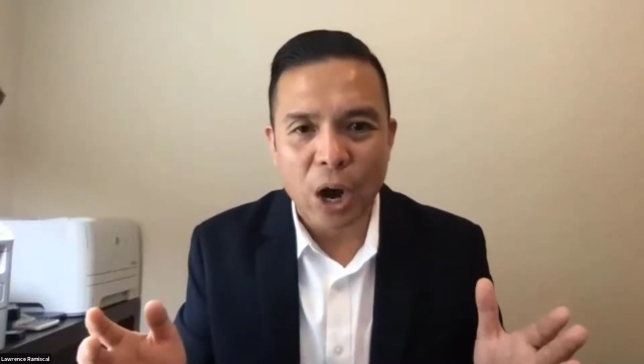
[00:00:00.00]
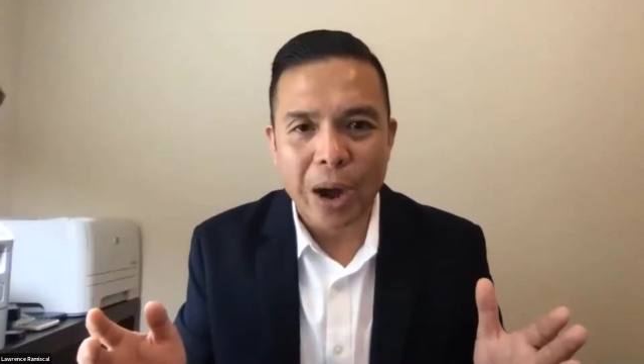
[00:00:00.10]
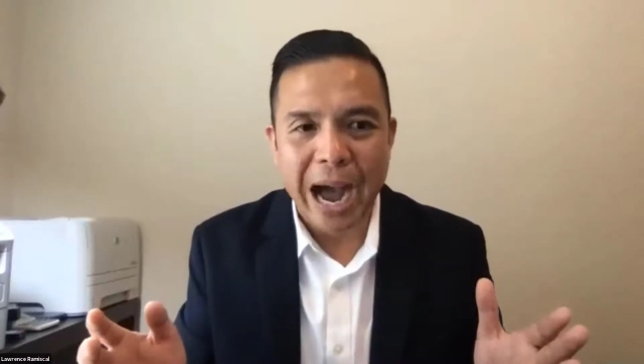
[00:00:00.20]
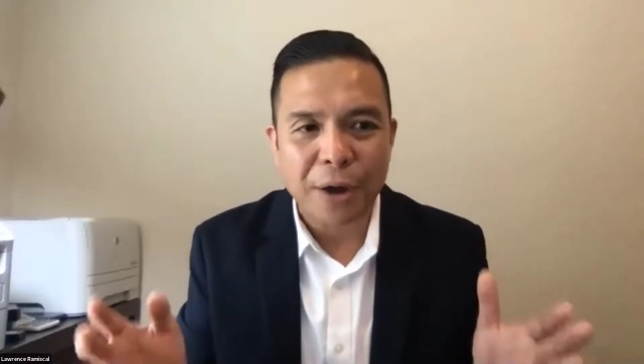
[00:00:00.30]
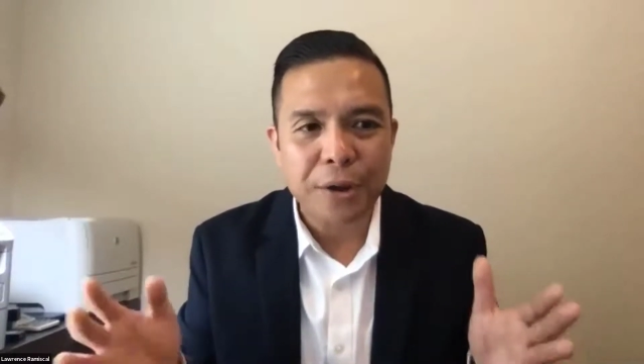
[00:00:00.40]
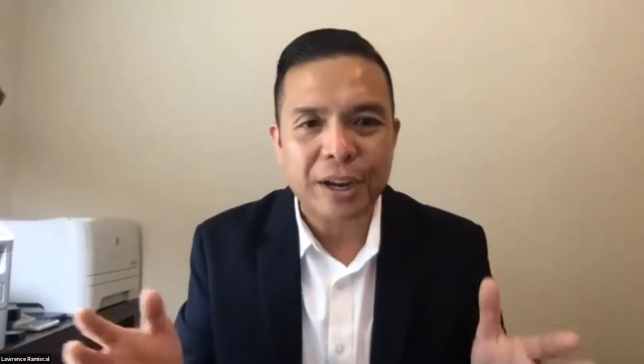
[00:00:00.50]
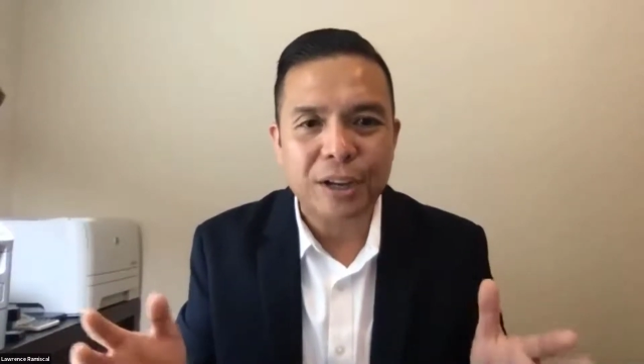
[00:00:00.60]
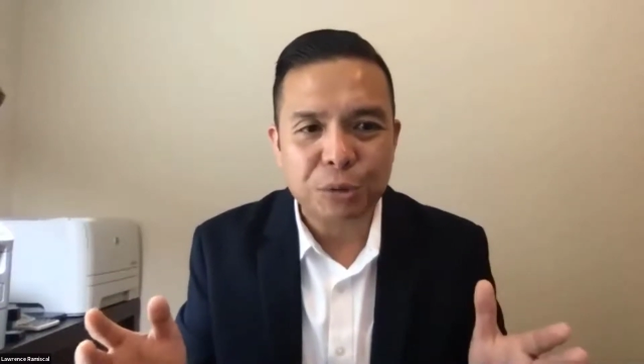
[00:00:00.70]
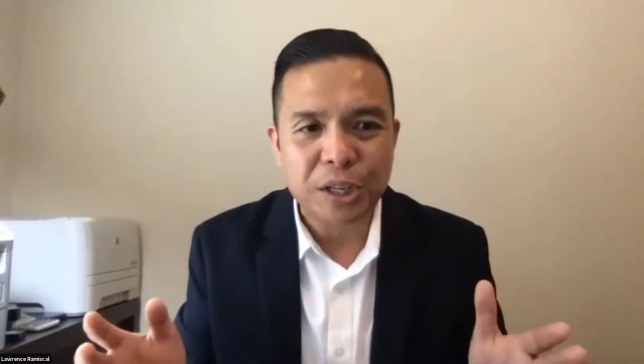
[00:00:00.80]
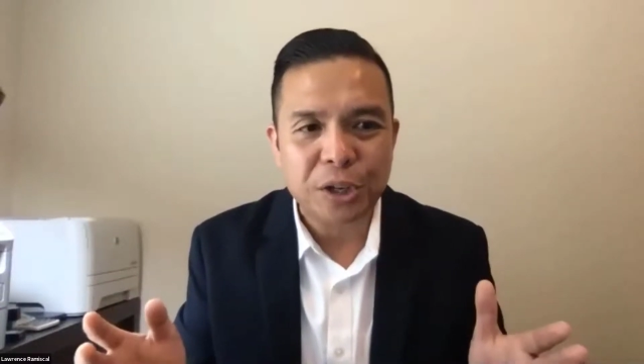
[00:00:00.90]
how you're going to
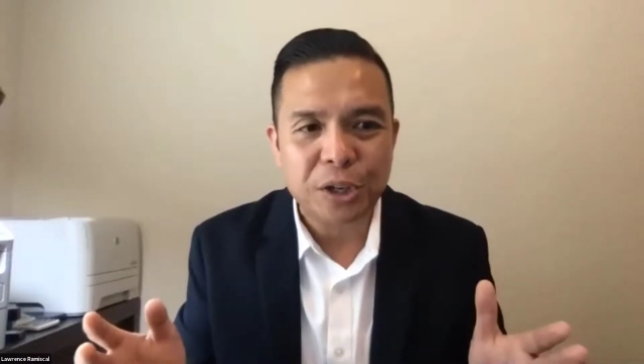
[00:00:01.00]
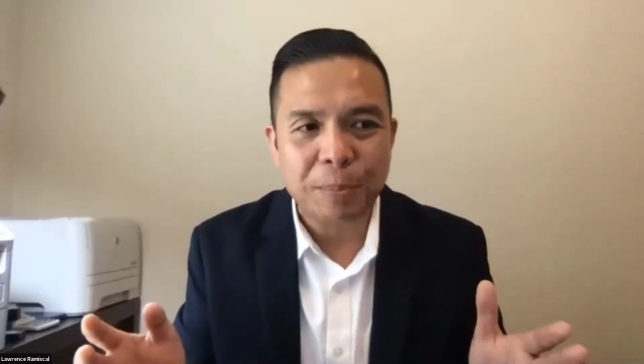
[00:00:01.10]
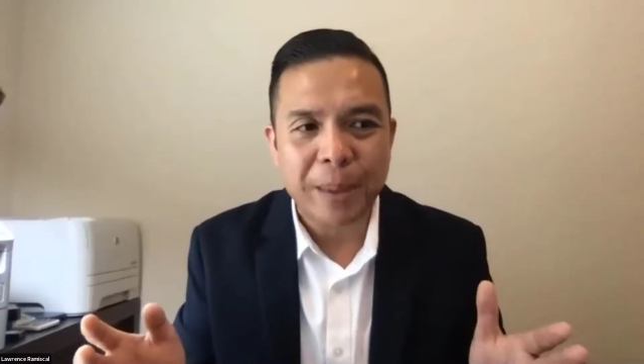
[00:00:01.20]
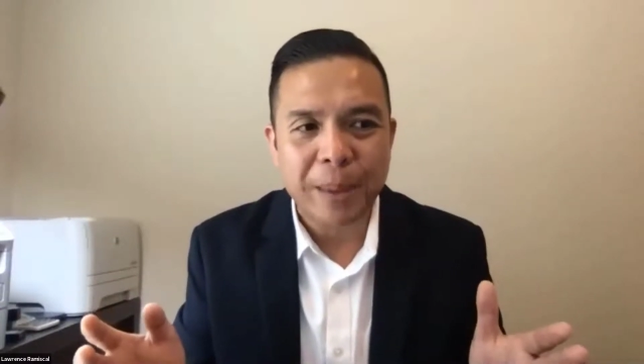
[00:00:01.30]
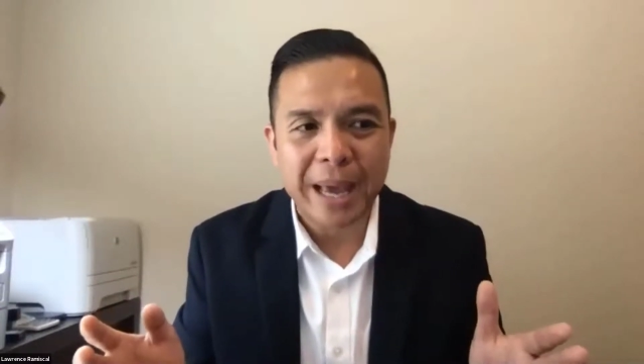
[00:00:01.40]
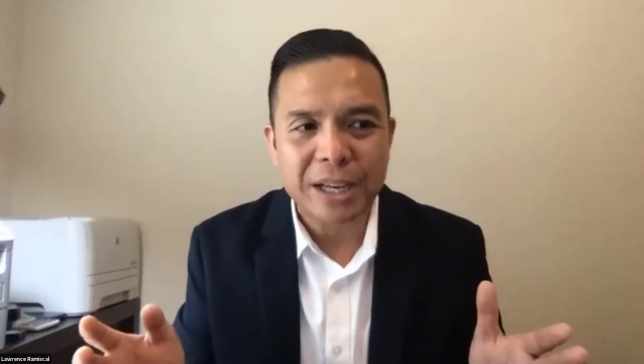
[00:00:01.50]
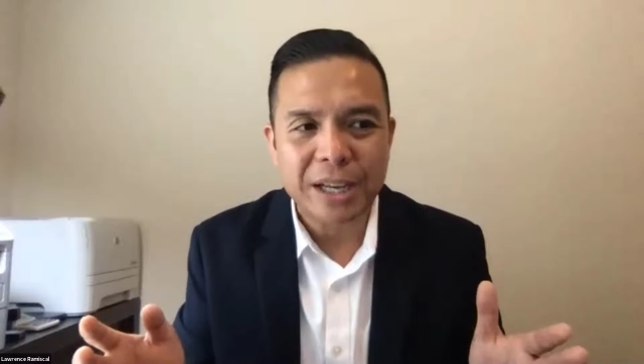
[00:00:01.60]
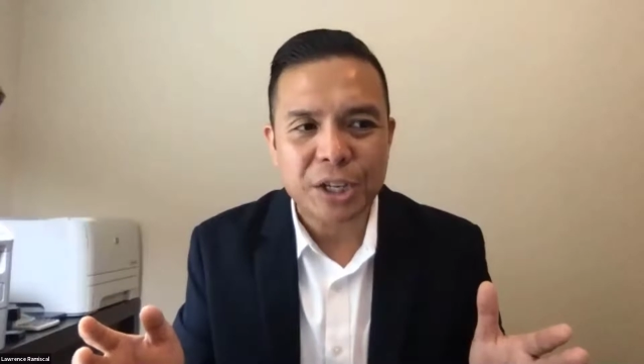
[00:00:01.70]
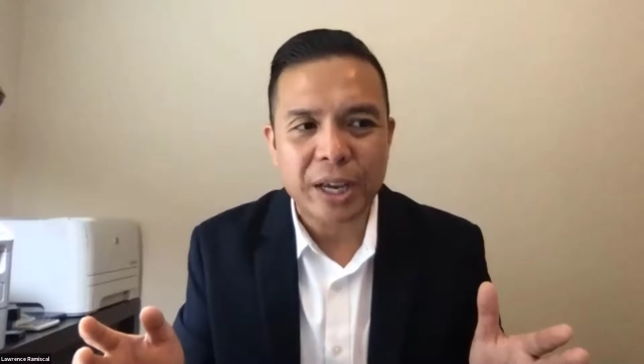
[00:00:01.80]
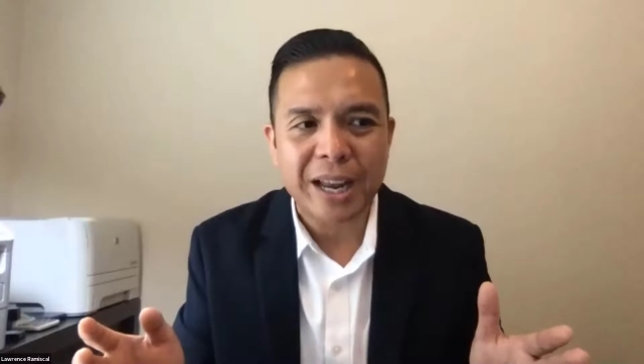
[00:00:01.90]
treat your patient,
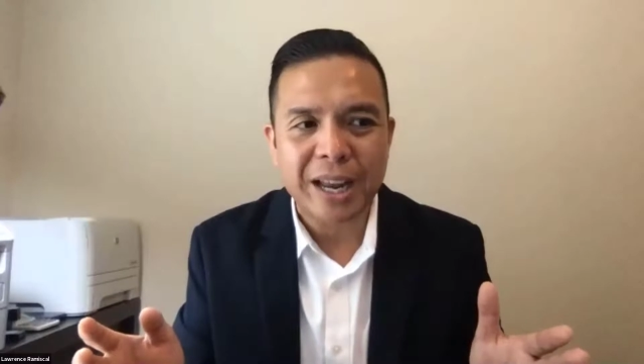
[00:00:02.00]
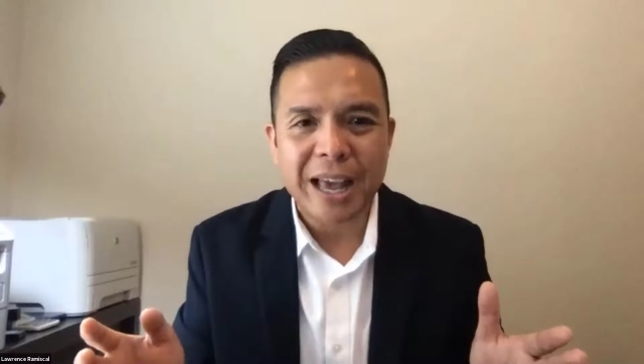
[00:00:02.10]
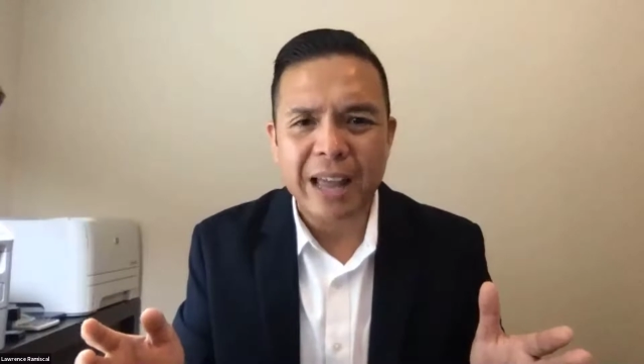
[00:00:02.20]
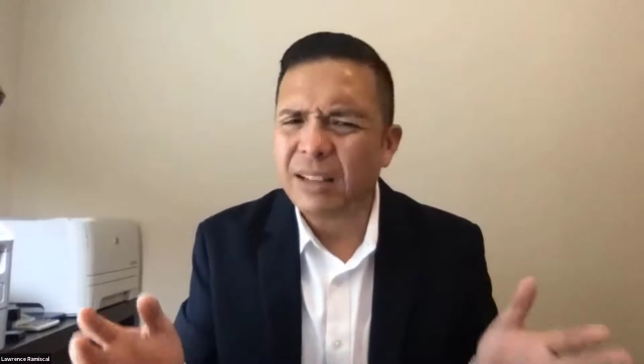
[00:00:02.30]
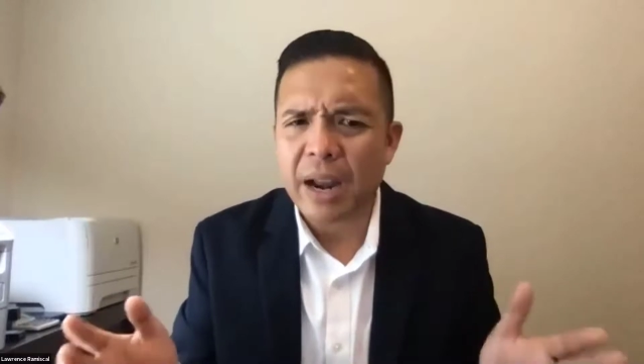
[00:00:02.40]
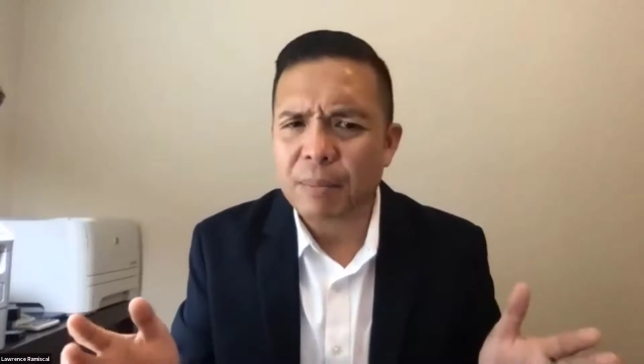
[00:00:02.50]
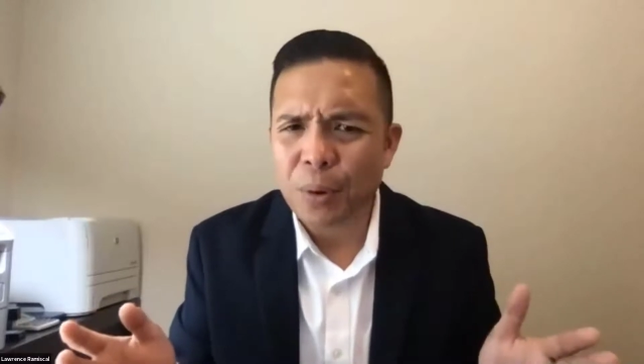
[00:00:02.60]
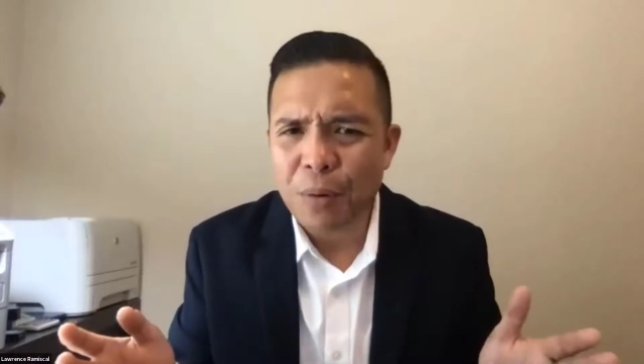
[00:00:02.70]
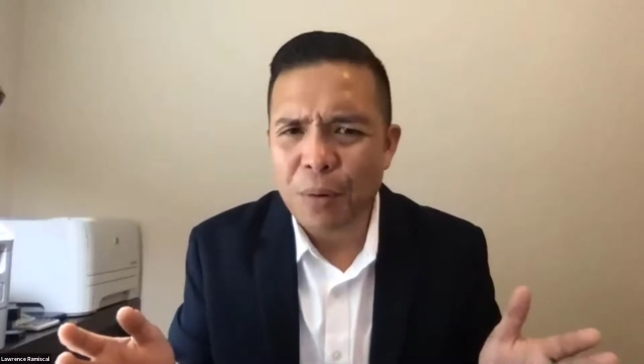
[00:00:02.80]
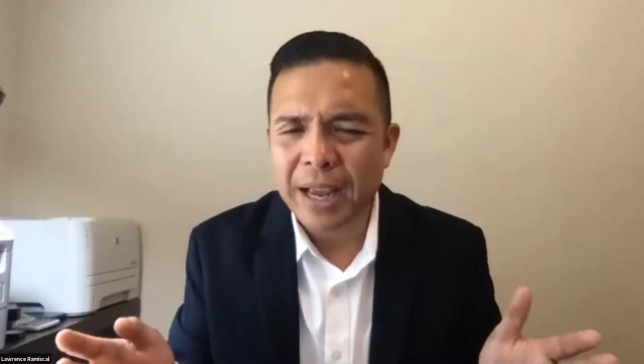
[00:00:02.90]
and then it's
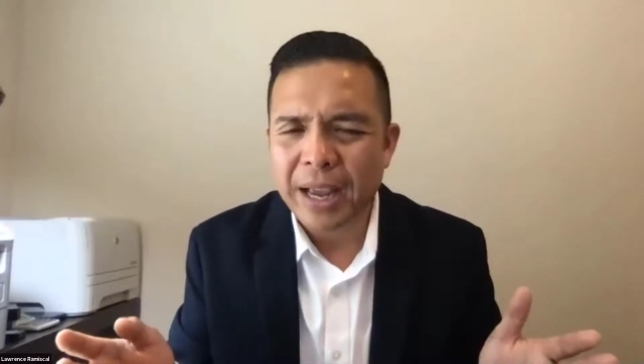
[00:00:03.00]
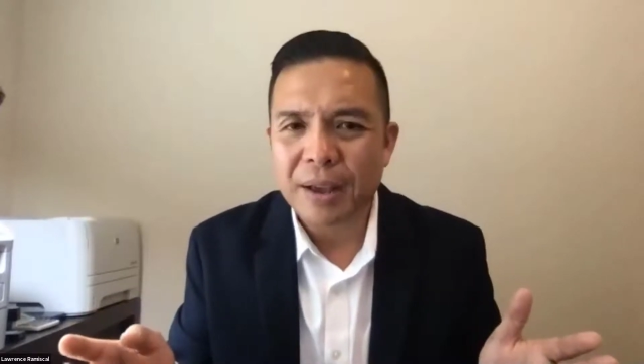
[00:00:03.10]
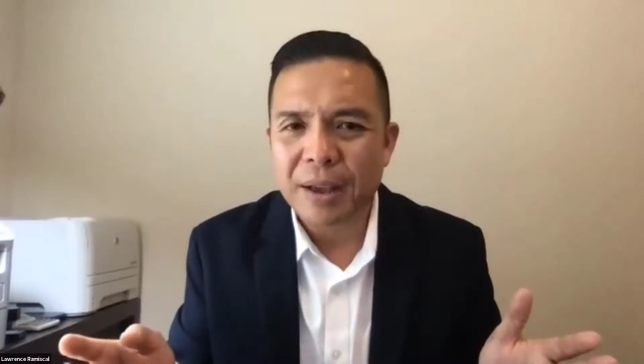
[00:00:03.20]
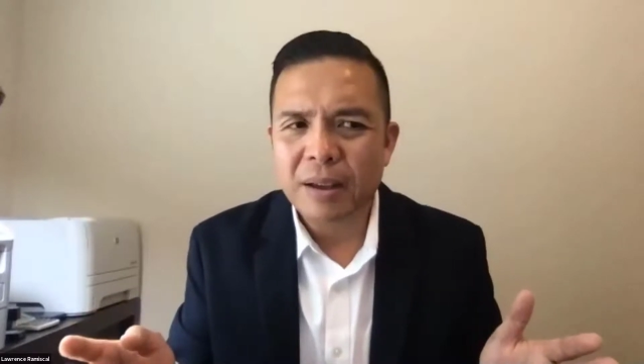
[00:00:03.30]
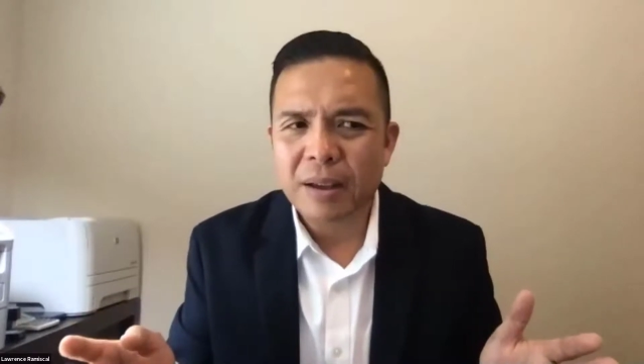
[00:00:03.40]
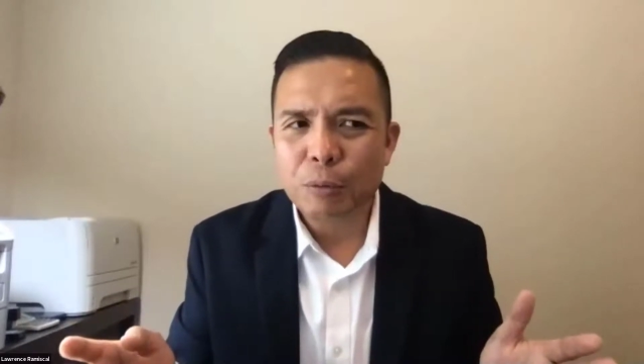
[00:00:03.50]
not improving.